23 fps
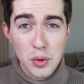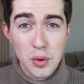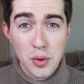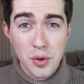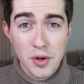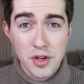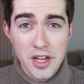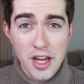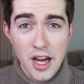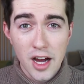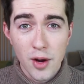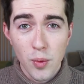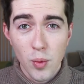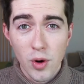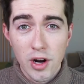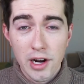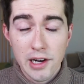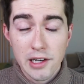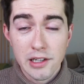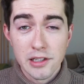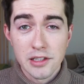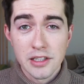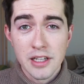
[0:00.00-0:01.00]
who are
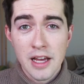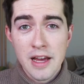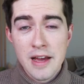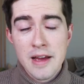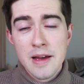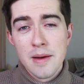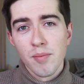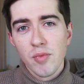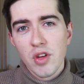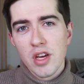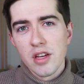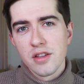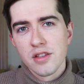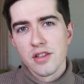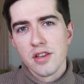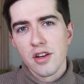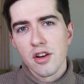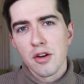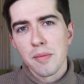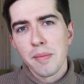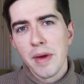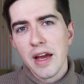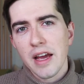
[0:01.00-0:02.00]
DIYers,
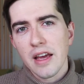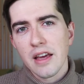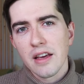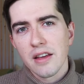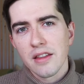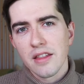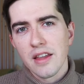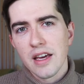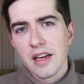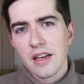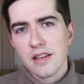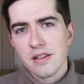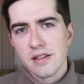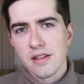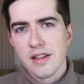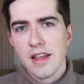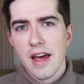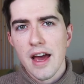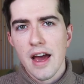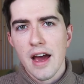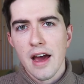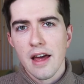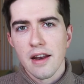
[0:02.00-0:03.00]
consider making things
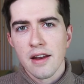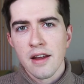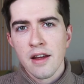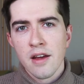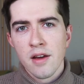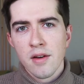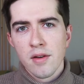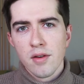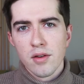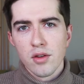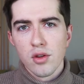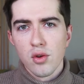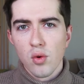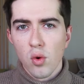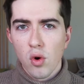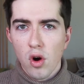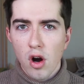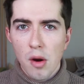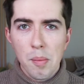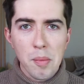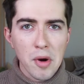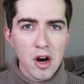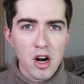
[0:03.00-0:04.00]
that
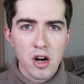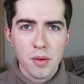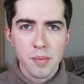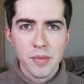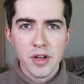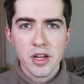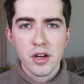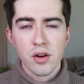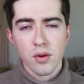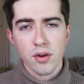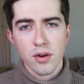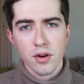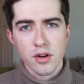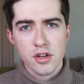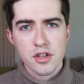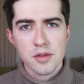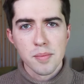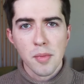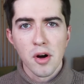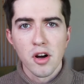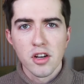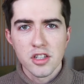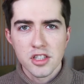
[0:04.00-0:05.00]
your apartment or your
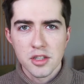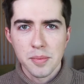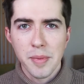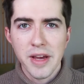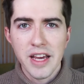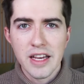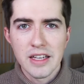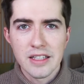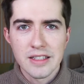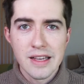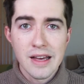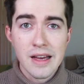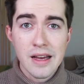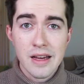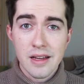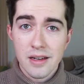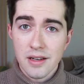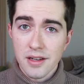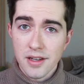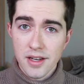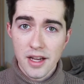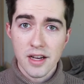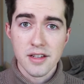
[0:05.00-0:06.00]
small space
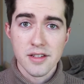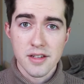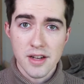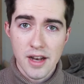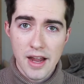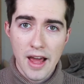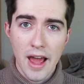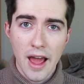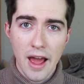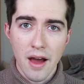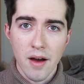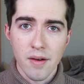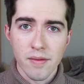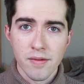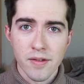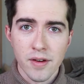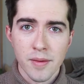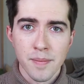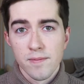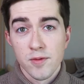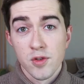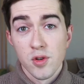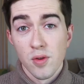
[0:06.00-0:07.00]
doesn't have.
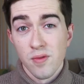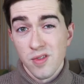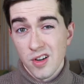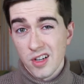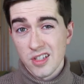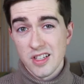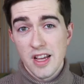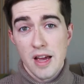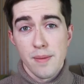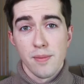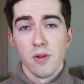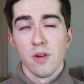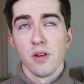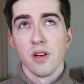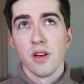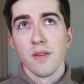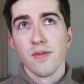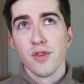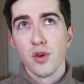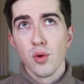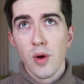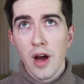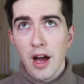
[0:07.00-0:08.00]
So for example,
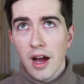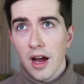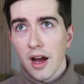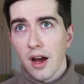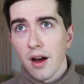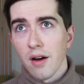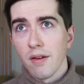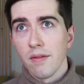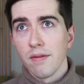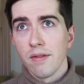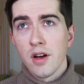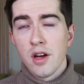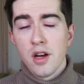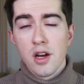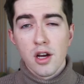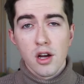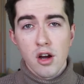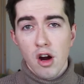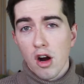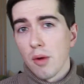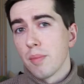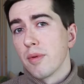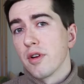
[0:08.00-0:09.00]
if you have
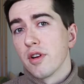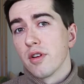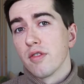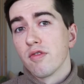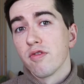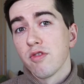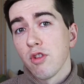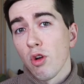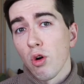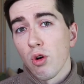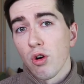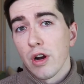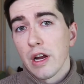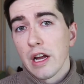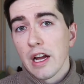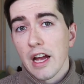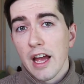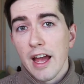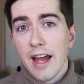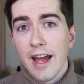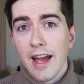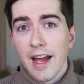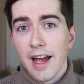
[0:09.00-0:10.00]
carpeted
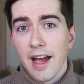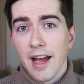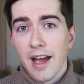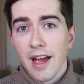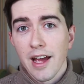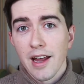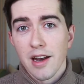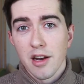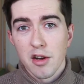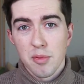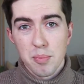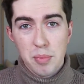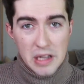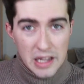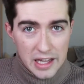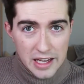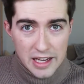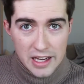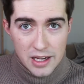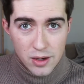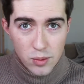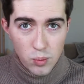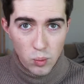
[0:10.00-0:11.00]
flooring and
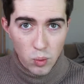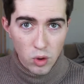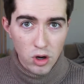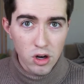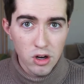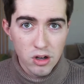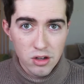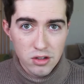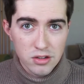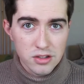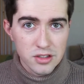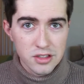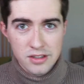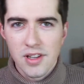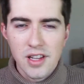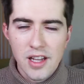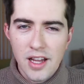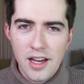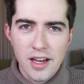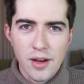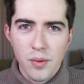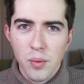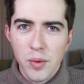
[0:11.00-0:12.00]
plain walls
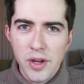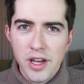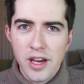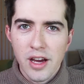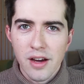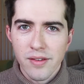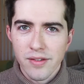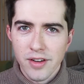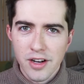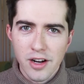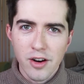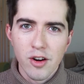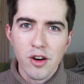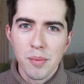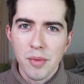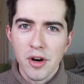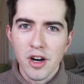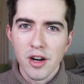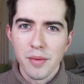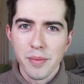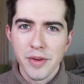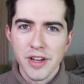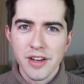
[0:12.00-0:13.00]
like we have in our
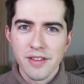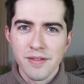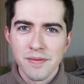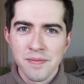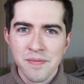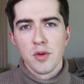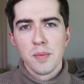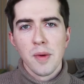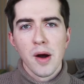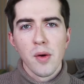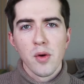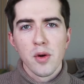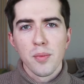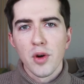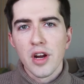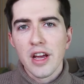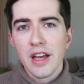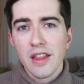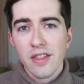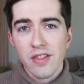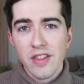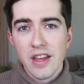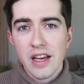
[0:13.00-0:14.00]
apartment, you might want to bring
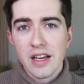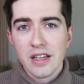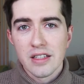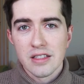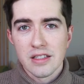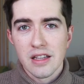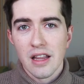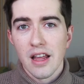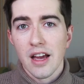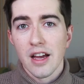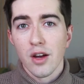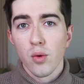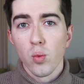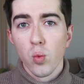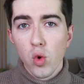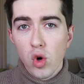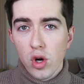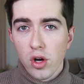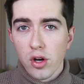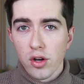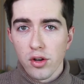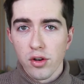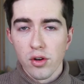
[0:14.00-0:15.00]
in things like
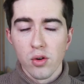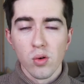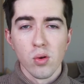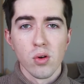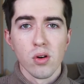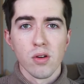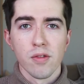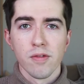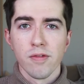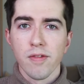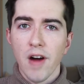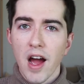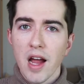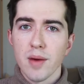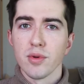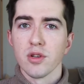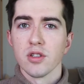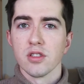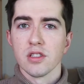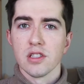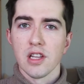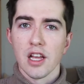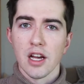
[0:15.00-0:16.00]
wood or
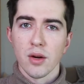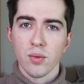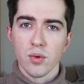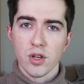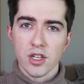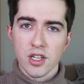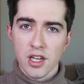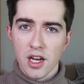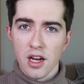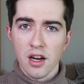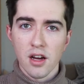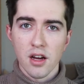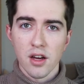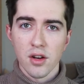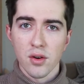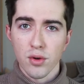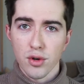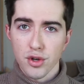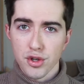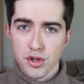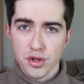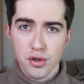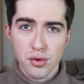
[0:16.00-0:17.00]
fibers like rattan
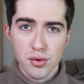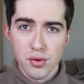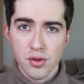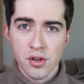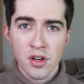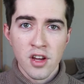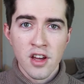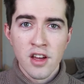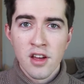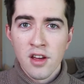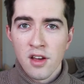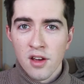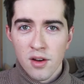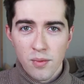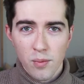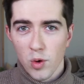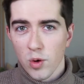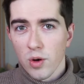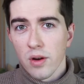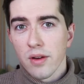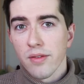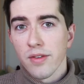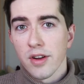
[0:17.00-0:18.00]
or jute
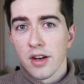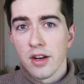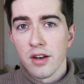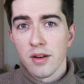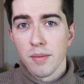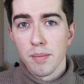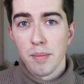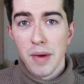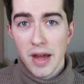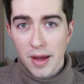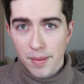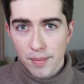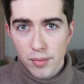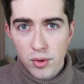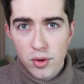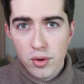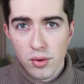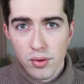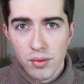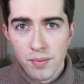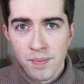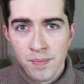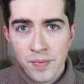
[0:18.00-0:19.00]
or even
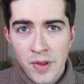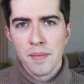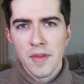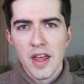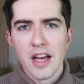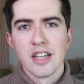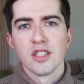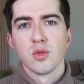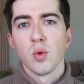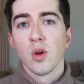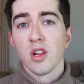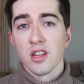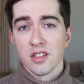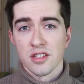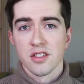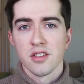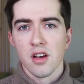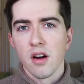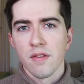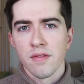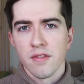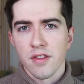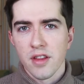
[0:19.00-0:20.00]
bamboo, as well as
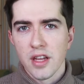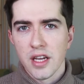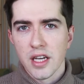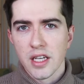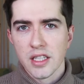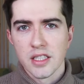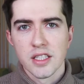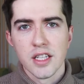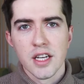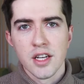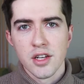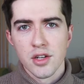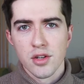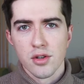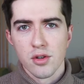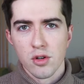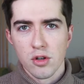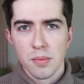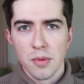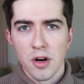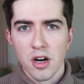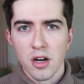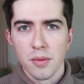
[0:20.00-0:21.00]
soft things into
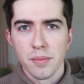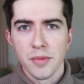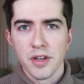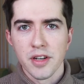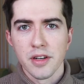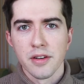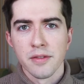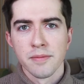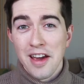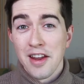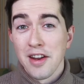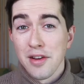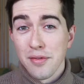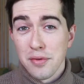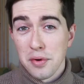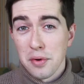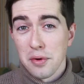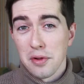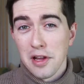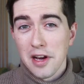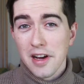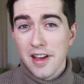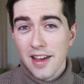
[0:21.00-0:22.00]
your apartment. And if you're
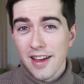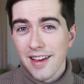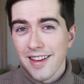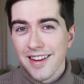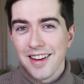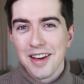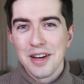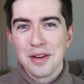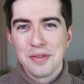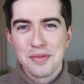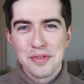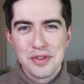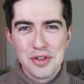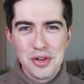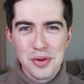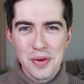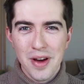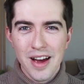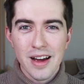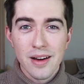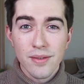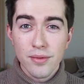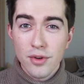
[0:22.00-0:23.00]
lucky enough to
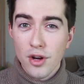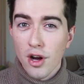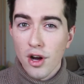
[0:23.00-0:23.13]
have